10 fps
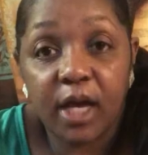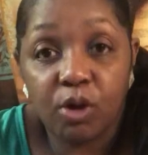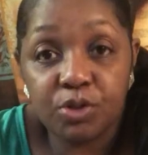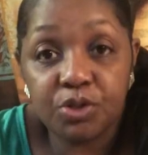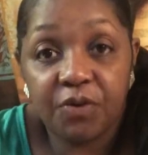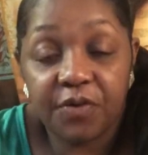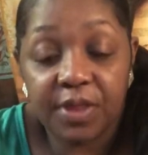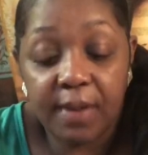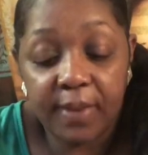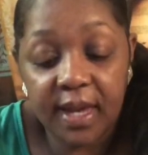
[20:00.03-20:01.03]
a coaster
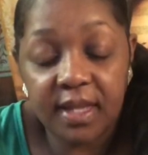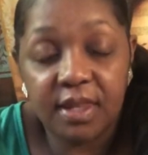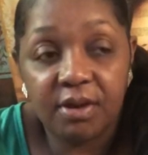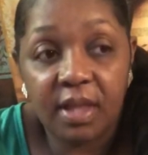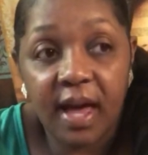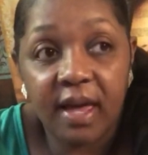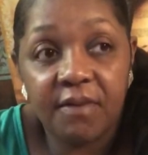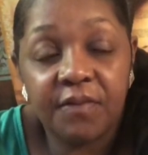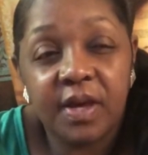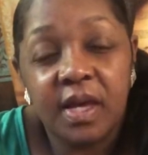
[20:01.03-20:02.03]
for that man in their
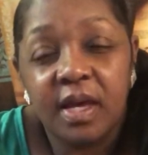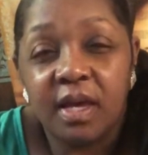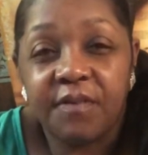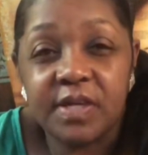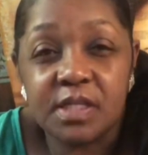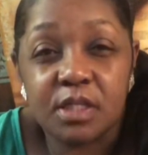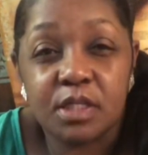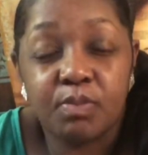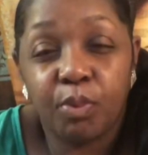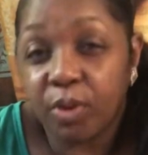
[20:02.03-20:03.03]
life. If he's a
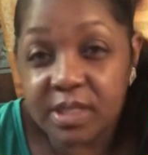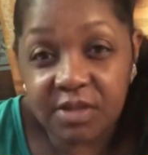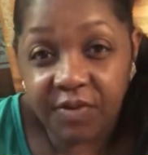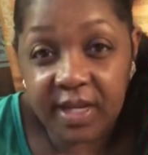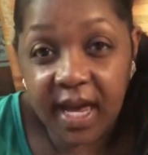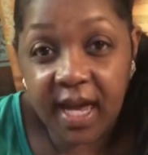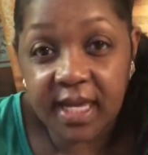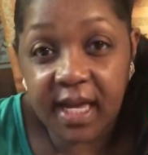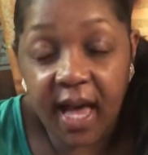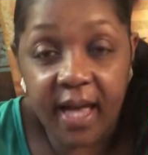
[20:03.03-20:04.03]
sports
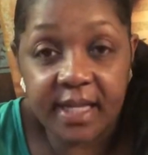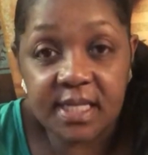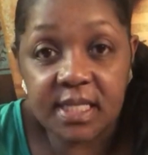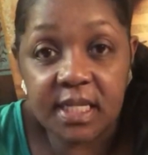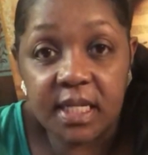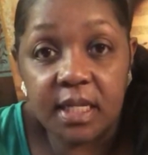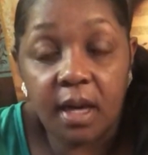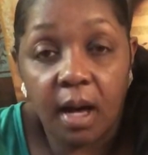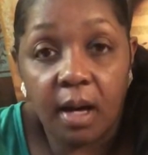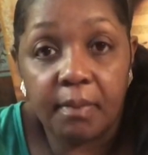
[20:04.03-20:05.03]
fanatic, I can
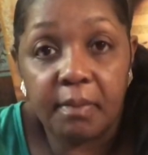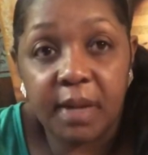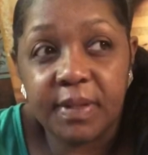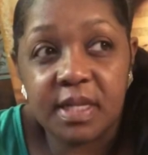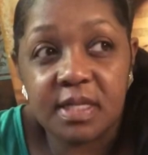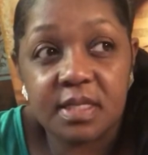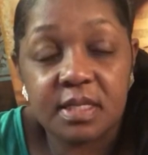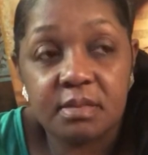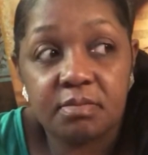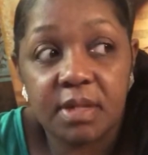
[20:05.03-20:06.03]
see maybe
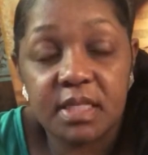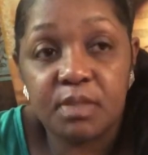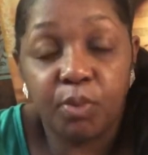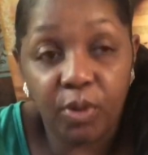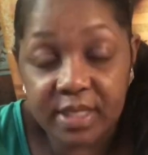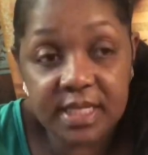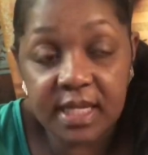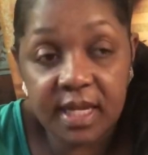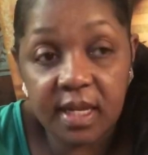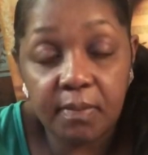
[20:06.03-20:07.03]
his sports
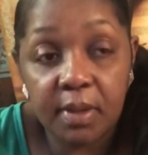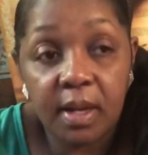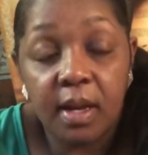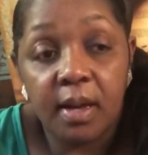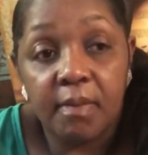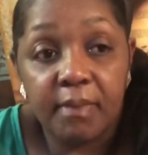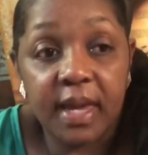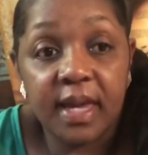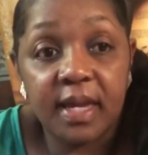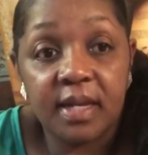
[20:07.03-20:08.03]
team
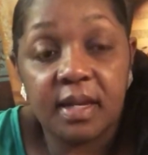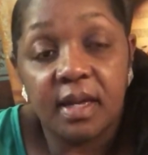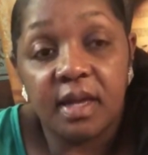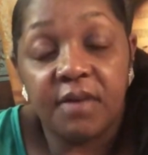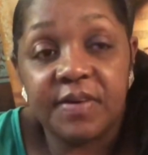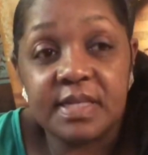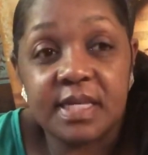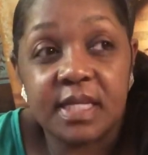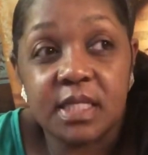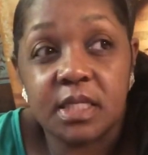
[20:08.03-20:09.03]
made. If
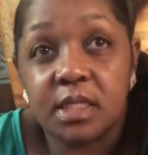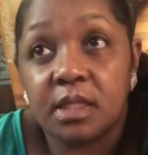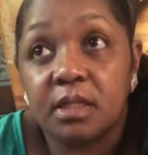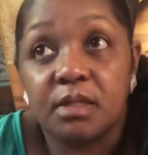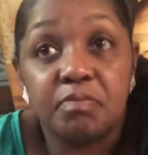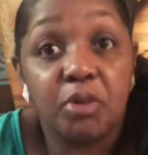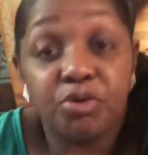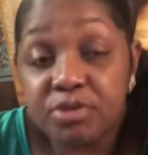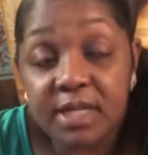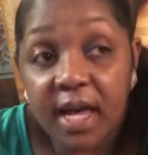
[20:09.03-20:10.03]
he's into
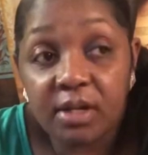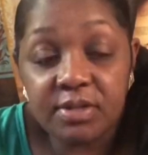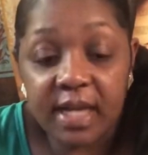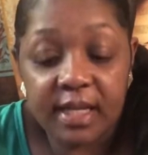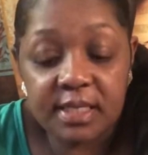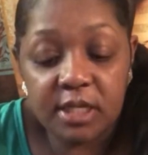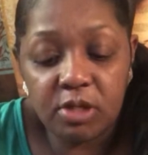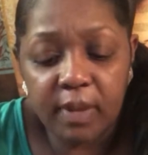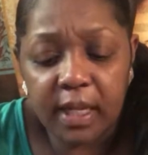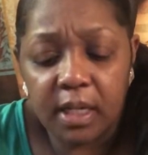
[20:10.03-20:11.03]
motorcycles, I could see
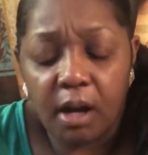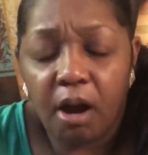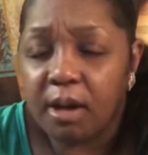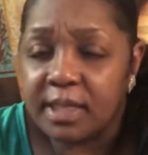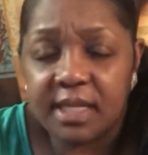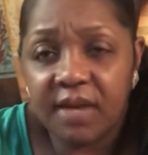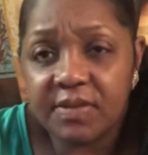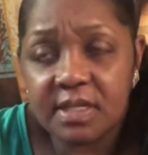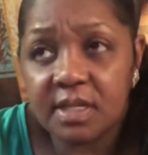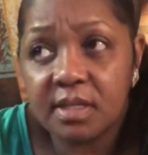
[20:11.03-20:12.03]
you making a Harley
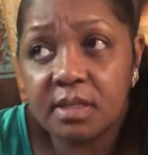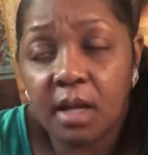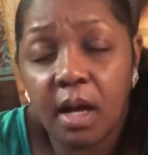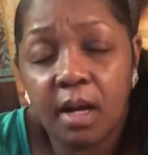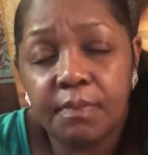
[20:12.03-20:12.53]
Davidson